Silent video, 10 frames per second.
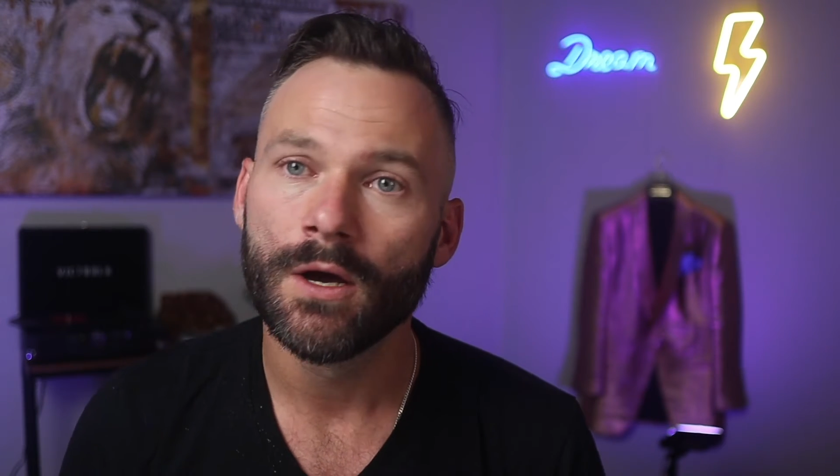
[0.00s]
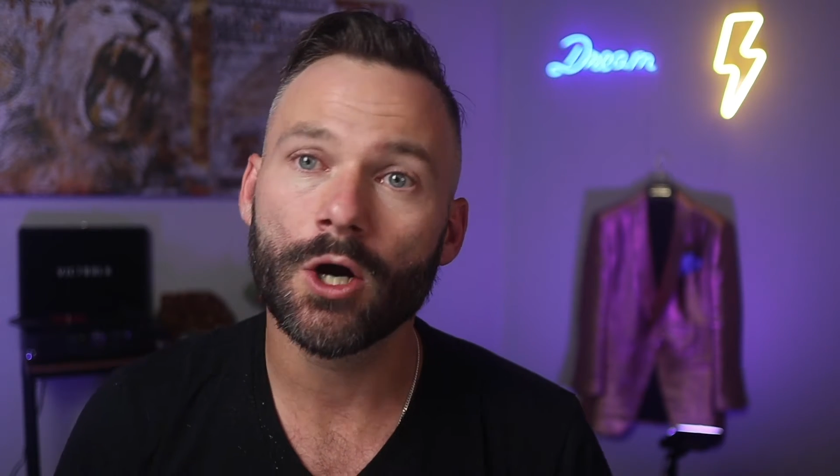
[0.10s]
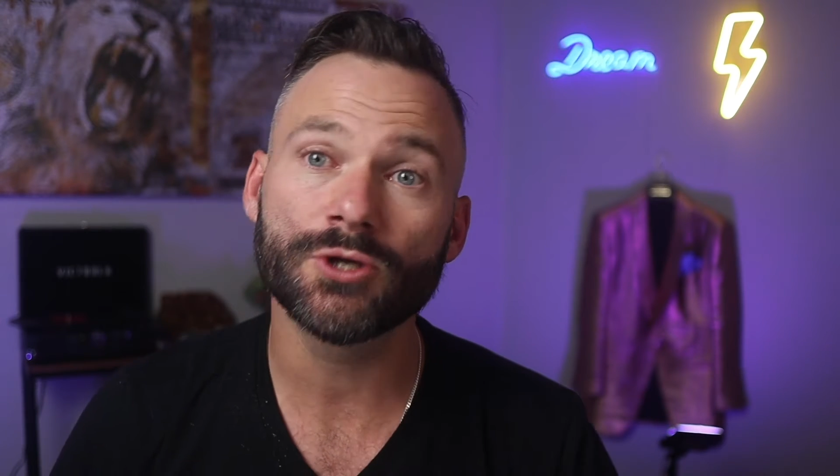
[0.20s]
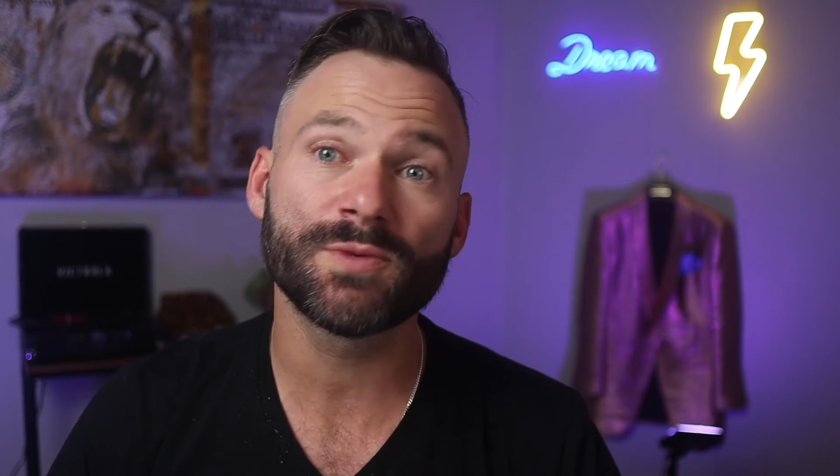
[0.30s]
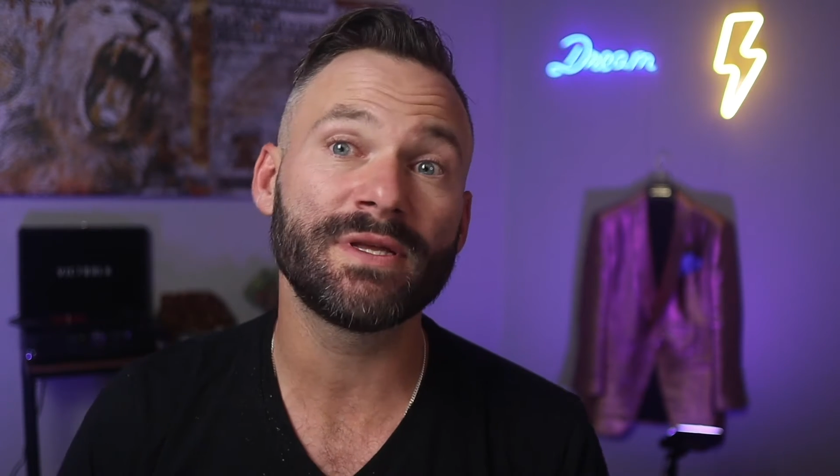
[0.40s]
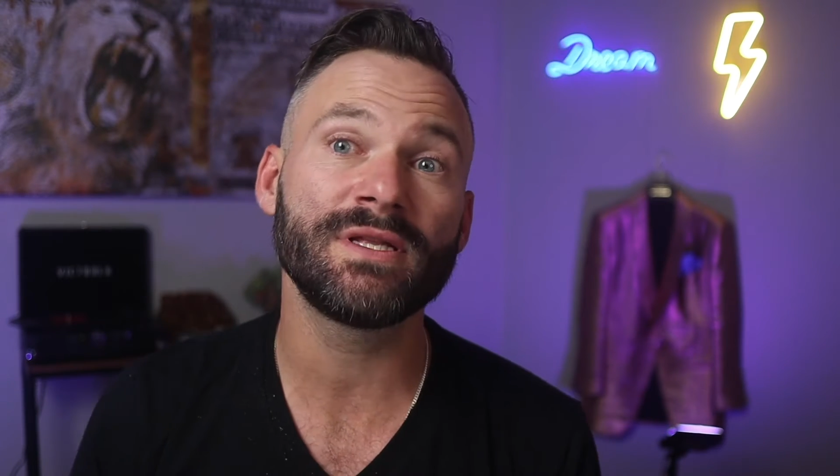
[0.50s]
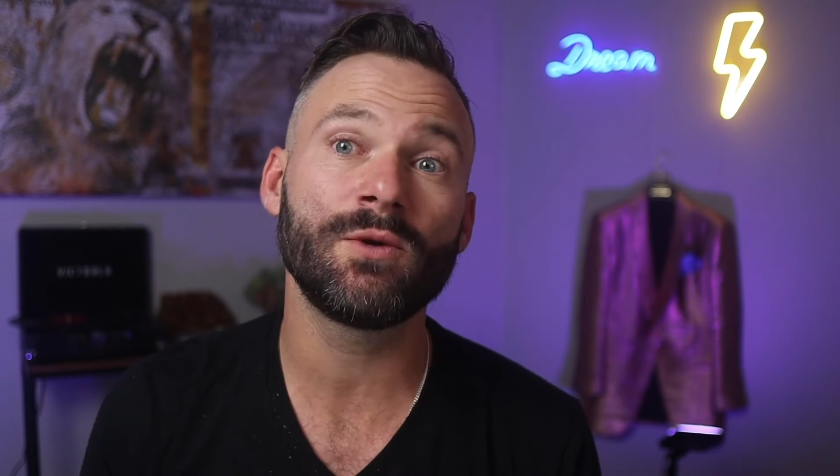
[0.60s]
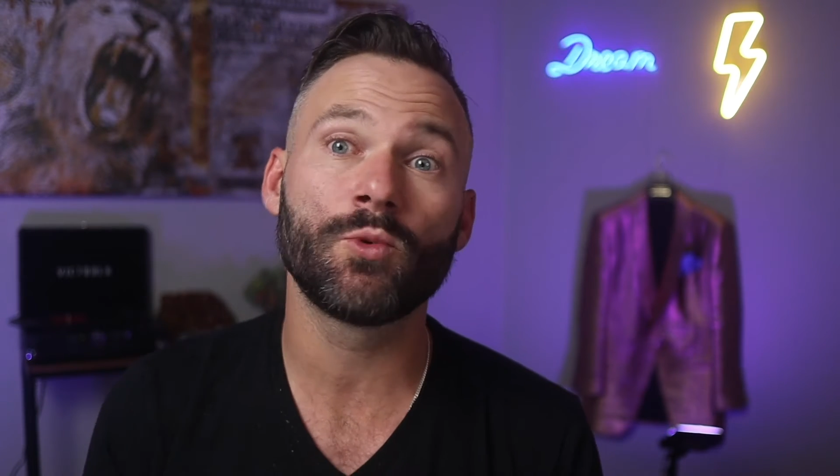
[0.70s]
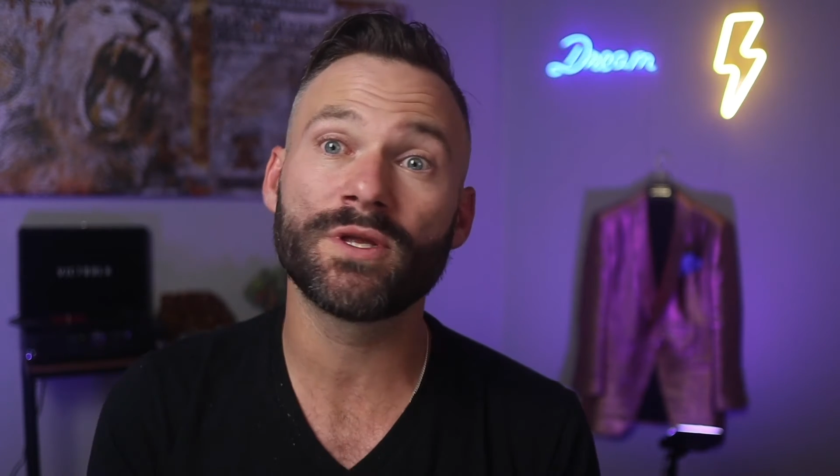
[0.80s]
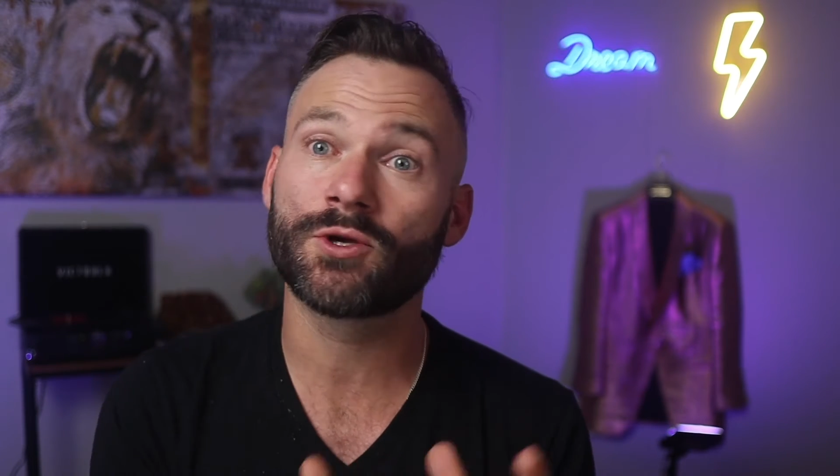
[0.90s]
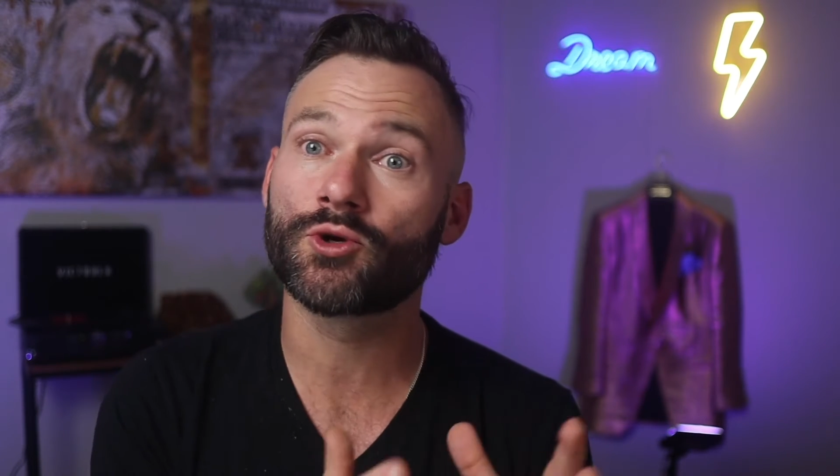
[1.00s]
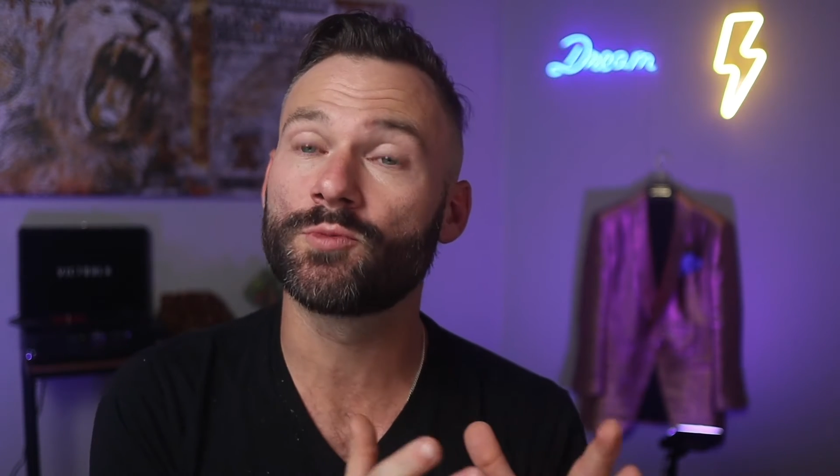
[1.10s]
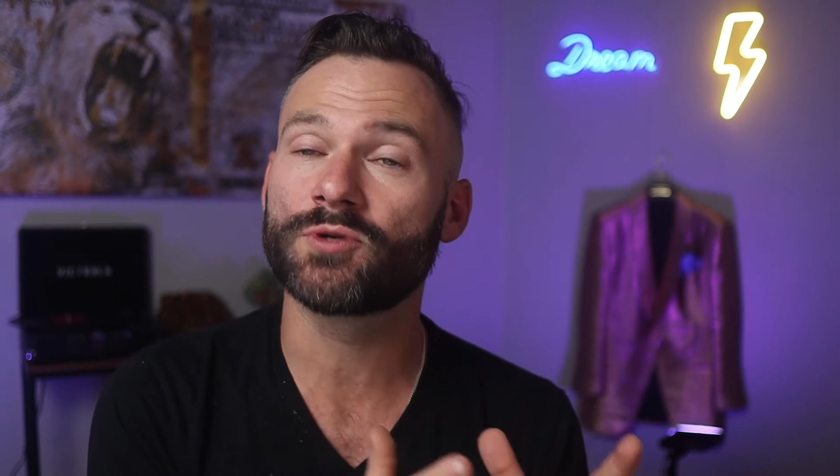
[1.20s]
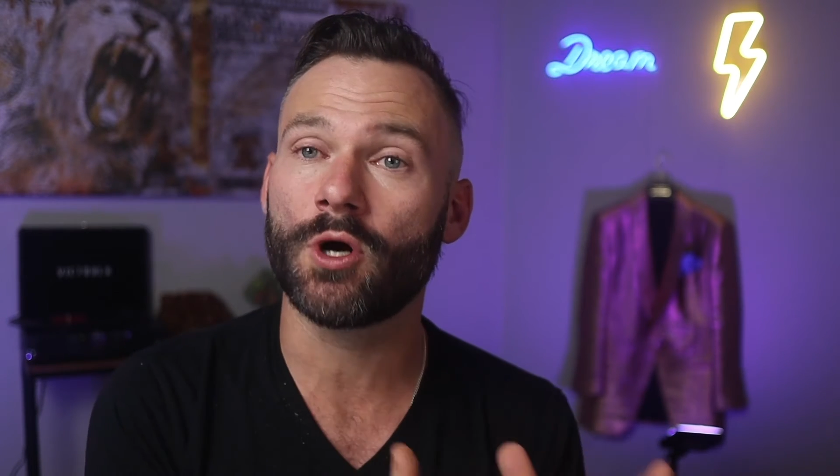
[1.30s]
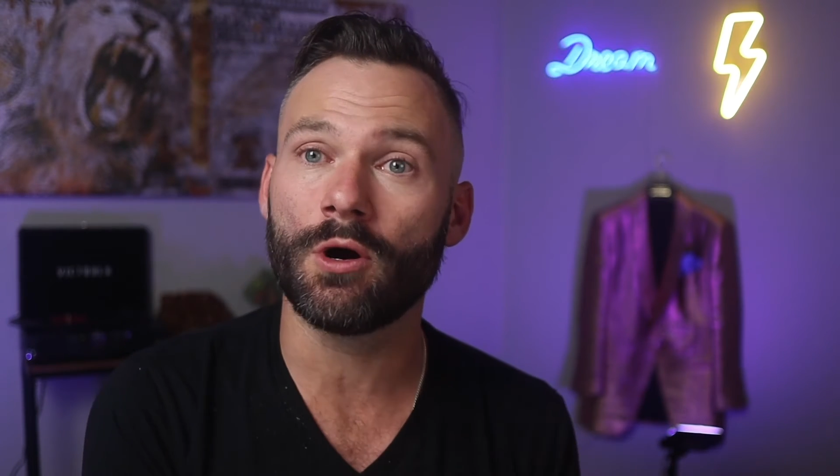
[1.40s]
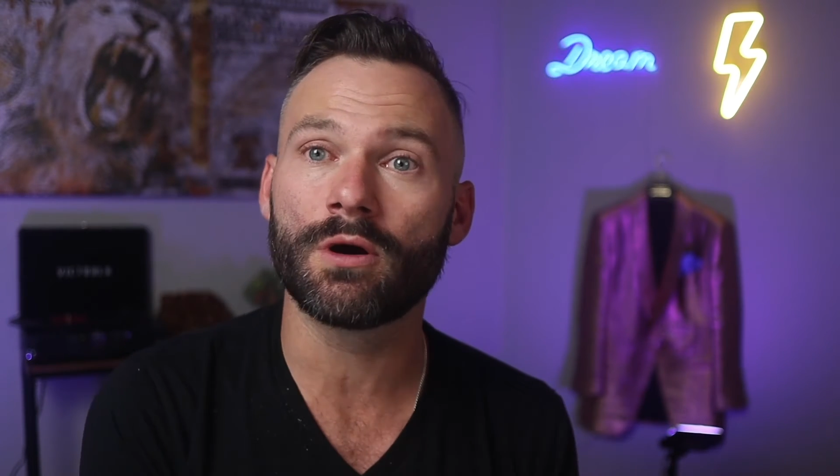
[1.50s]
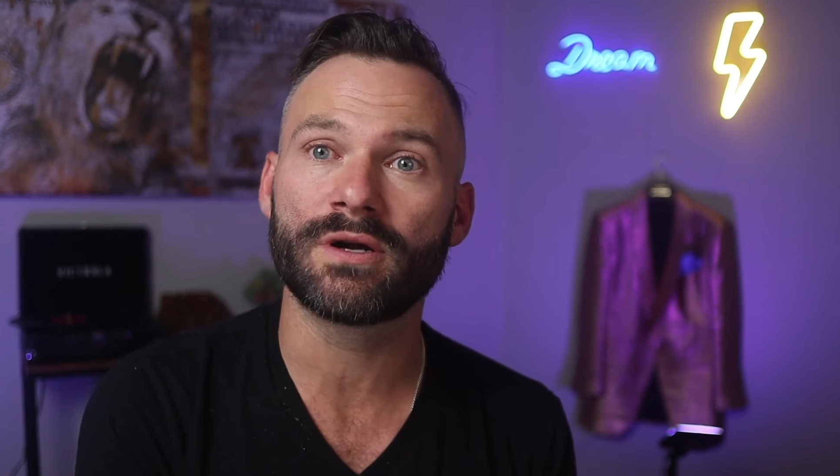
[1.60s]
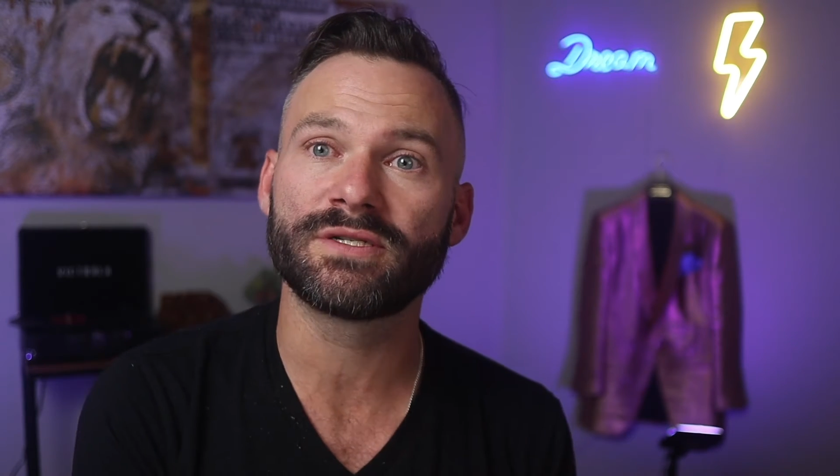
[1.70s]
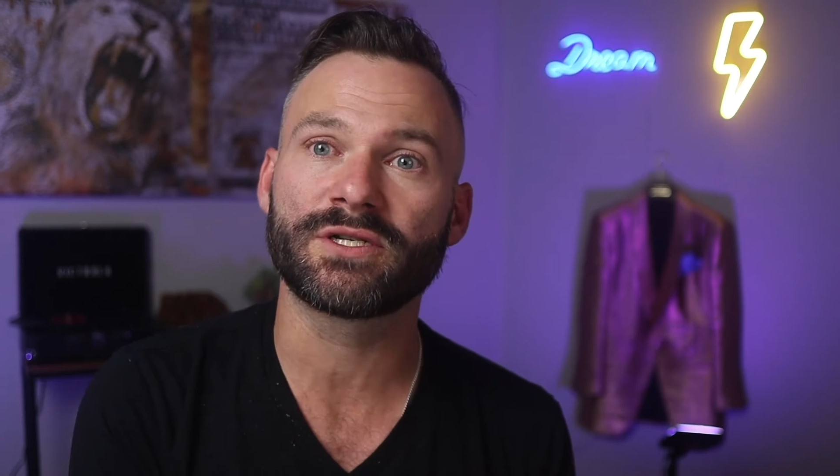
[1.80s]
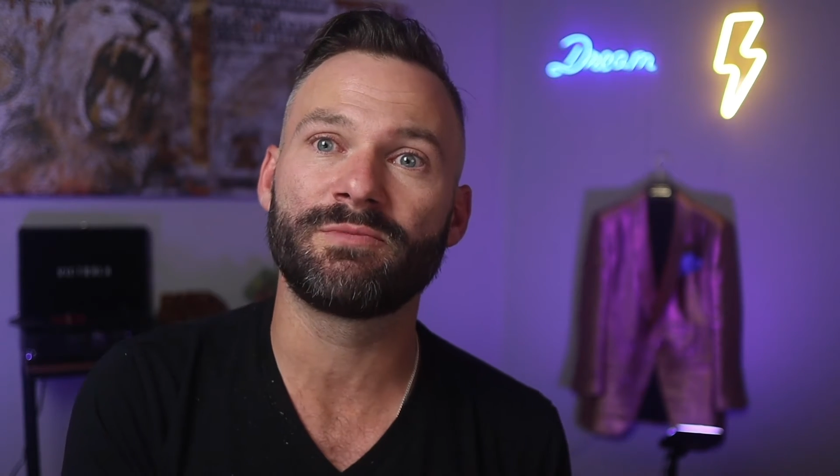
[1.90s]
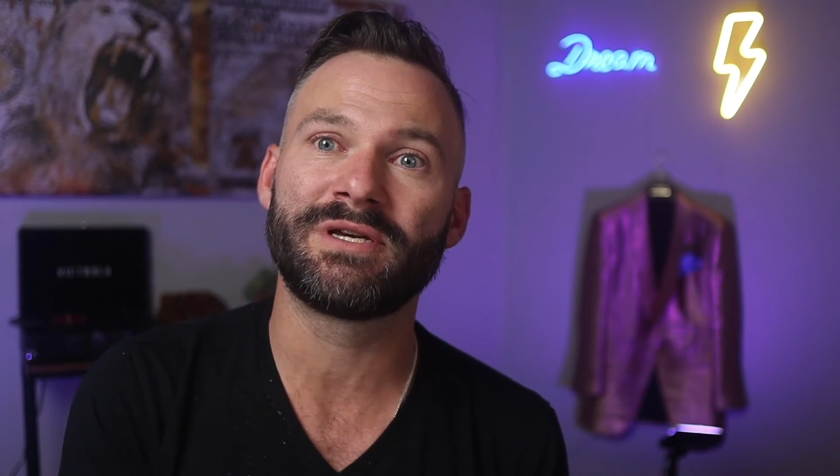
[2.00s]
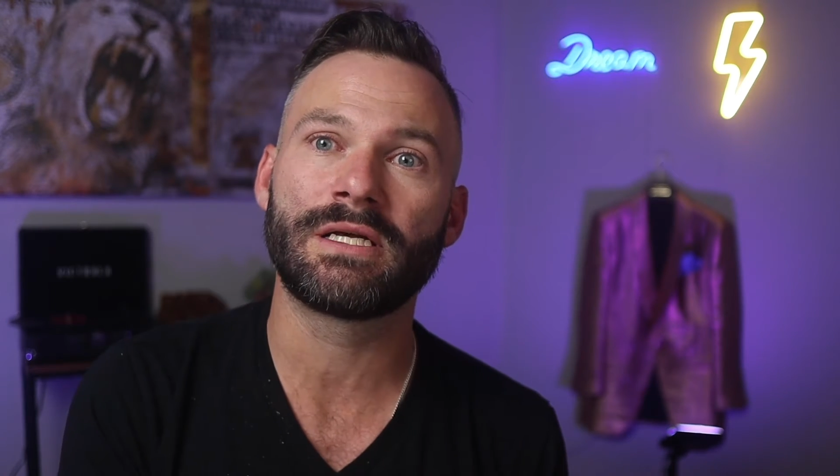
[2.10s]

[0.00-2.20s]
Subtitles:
Ultimately, what groups are is going to be a